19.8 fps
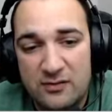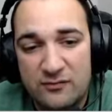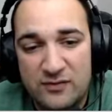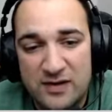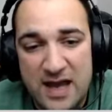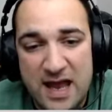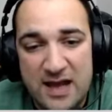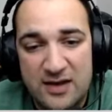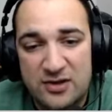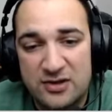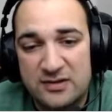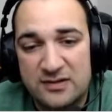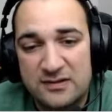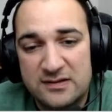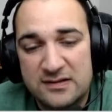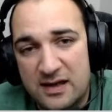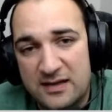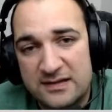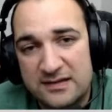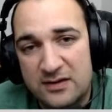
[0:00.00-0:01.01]

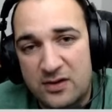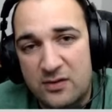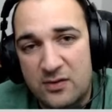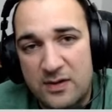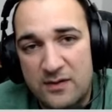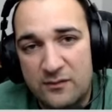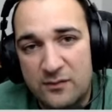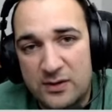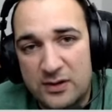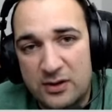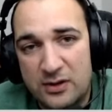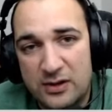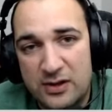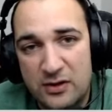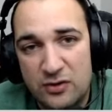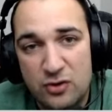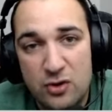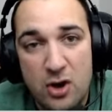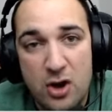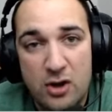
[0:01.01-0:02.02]
reactions. So if we look
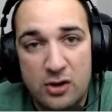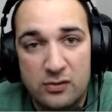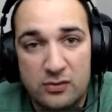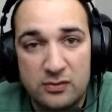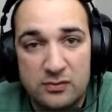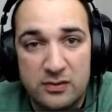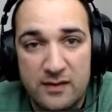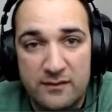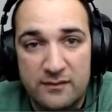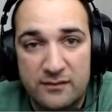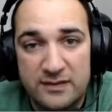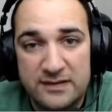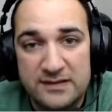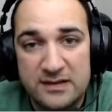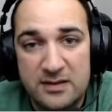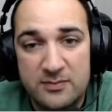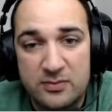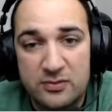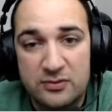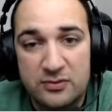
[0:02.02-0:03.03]
at Nurgle, for
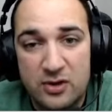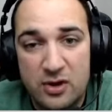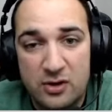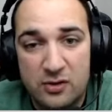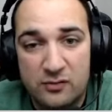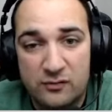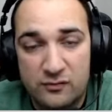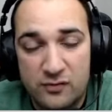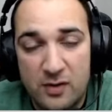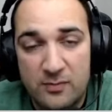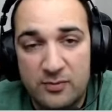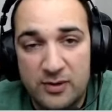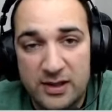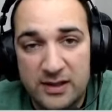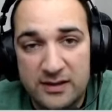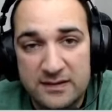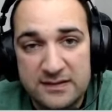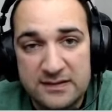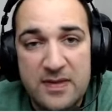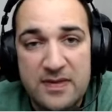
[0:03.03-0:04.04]
example, Nurgle
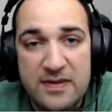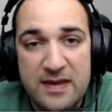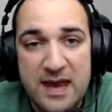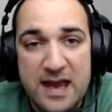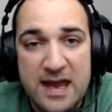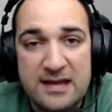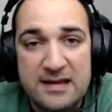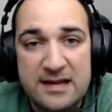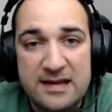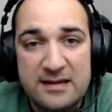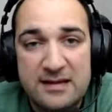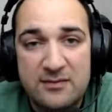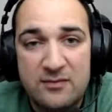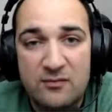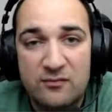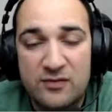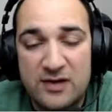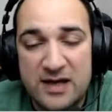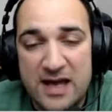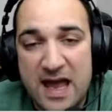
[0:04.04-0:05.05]
Rotbringers, their
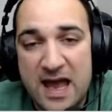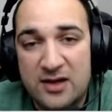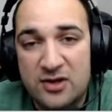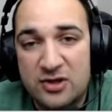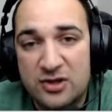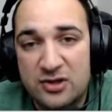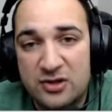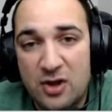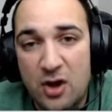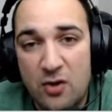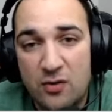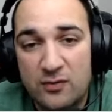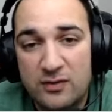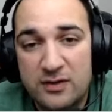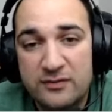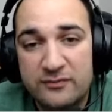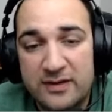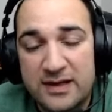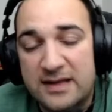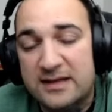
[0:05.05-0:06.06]
reaction
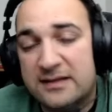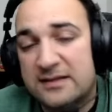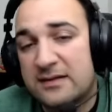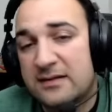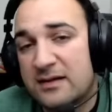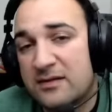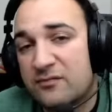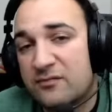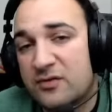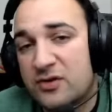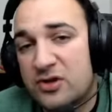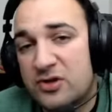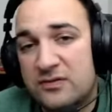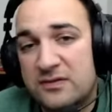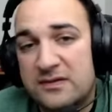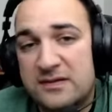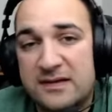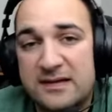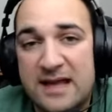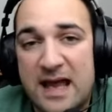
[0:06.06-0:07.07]
only reads that they
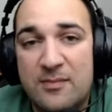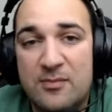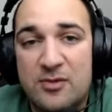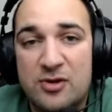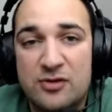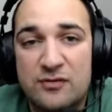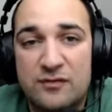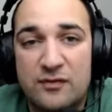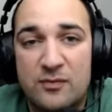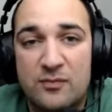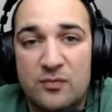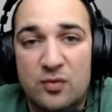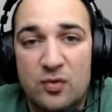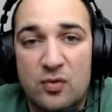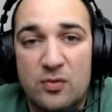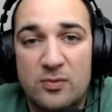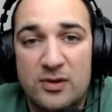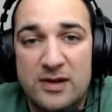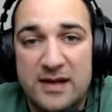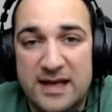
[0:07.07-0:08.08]
reduce the damage from
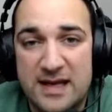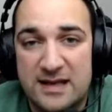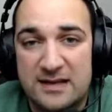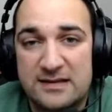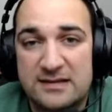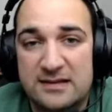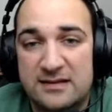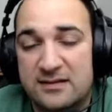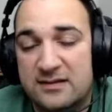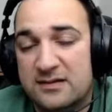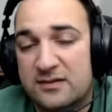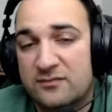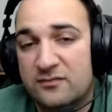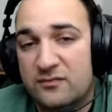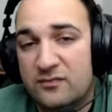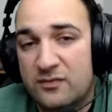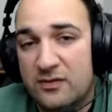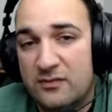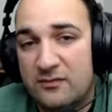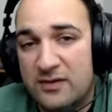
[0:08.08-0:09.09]
normal hits. It doesn't
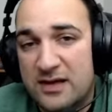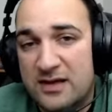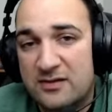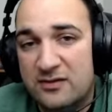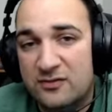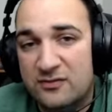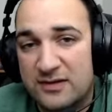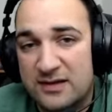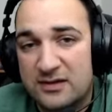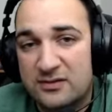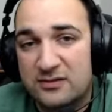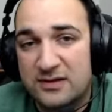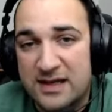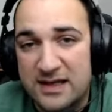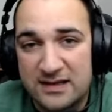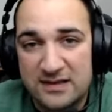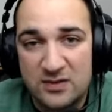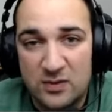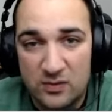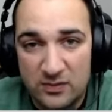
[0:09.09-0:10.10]
read critical
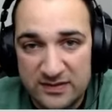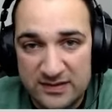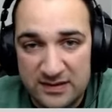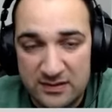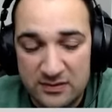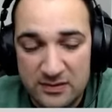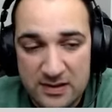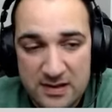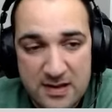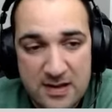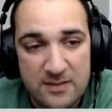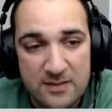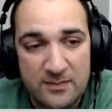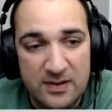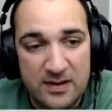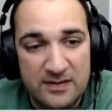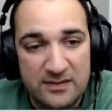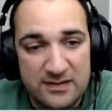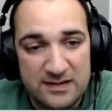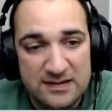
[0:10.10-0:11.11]
hits also.
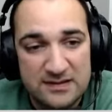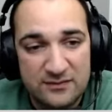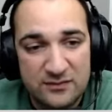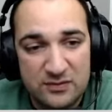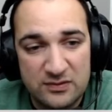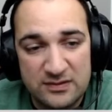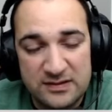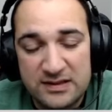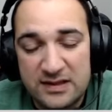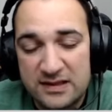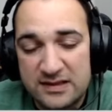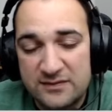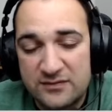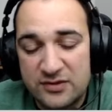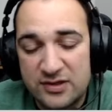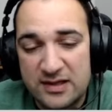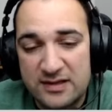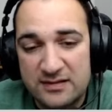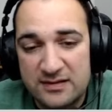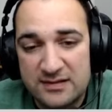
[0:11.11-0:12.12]
But this, of course, Curse of
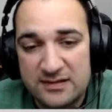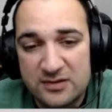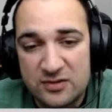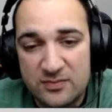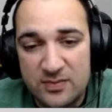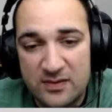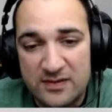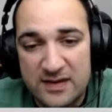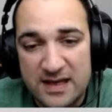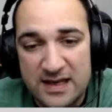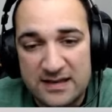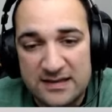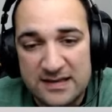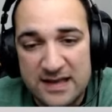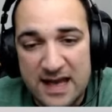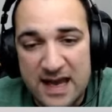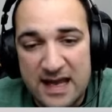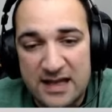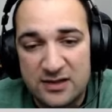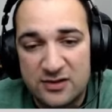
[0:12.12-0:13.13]
Jade does do both hits
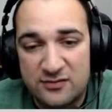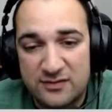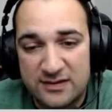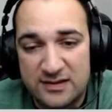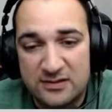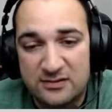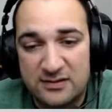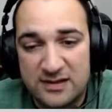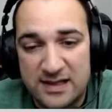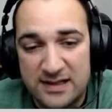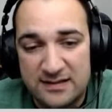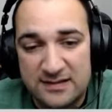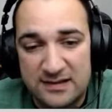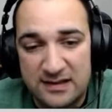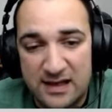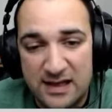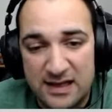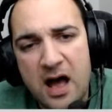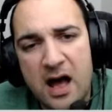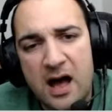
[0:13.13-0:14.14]
and critical hits
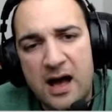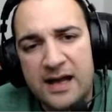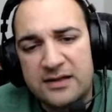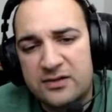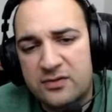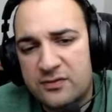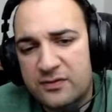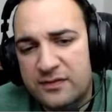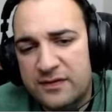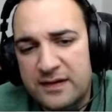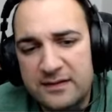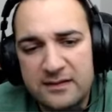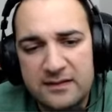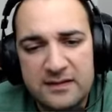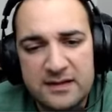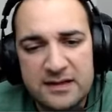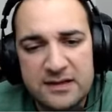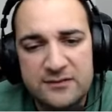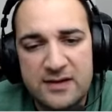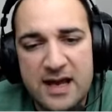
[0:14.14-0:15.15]
alike. I do think
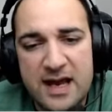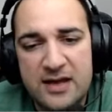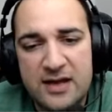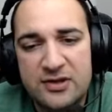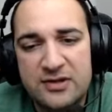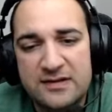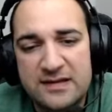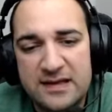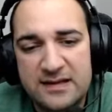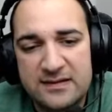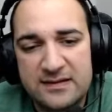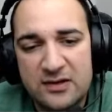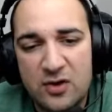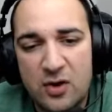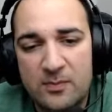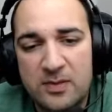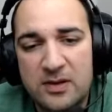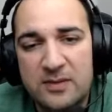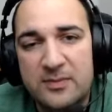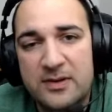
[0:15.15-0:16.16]
that this reaction is here to
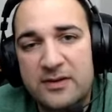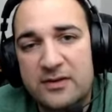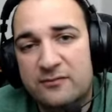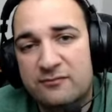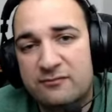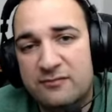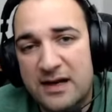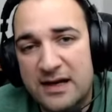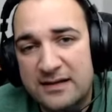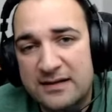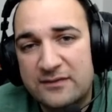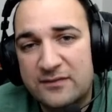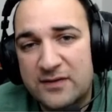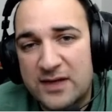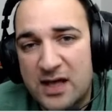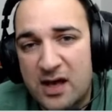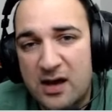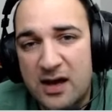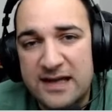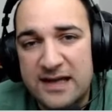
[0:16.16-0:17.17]
complement the
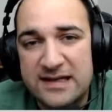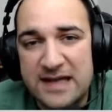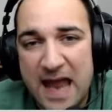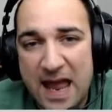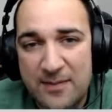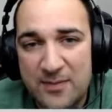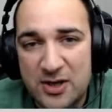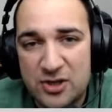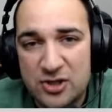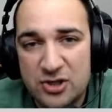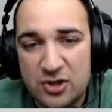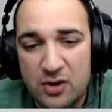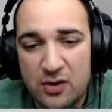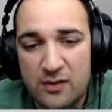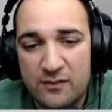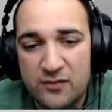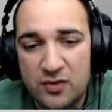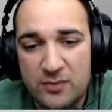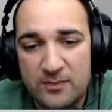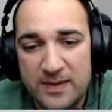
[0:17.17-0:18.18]
relatively high damage
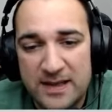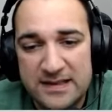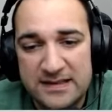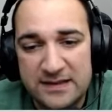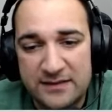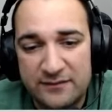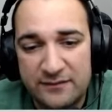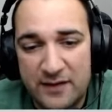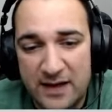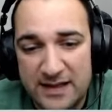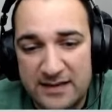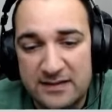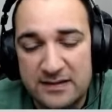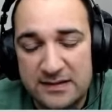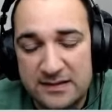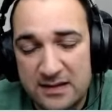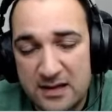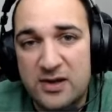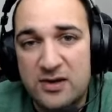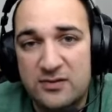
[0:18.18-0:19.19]
of your basic
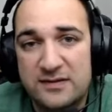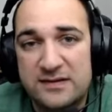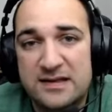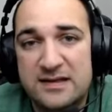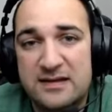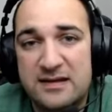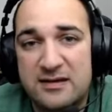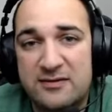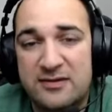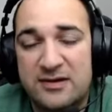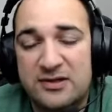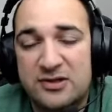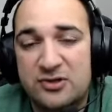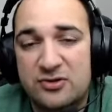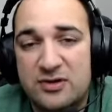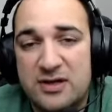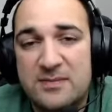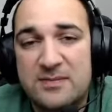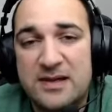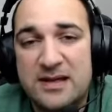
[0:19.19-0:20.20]
fighters. You'll see that they're
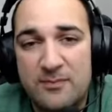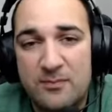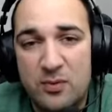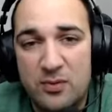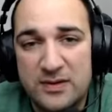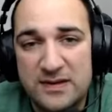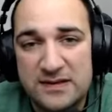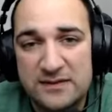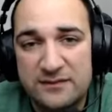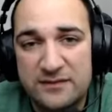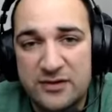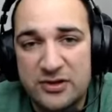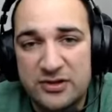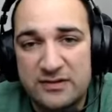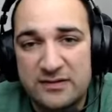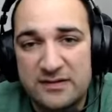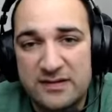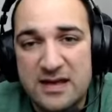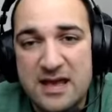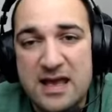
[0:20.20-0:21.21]
extremely points
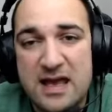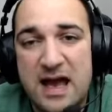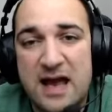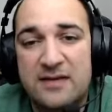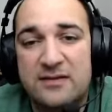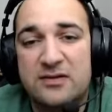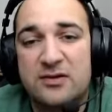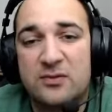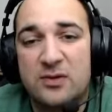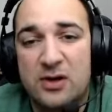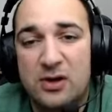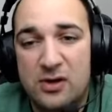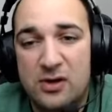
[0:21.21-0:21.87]
efficient and they do a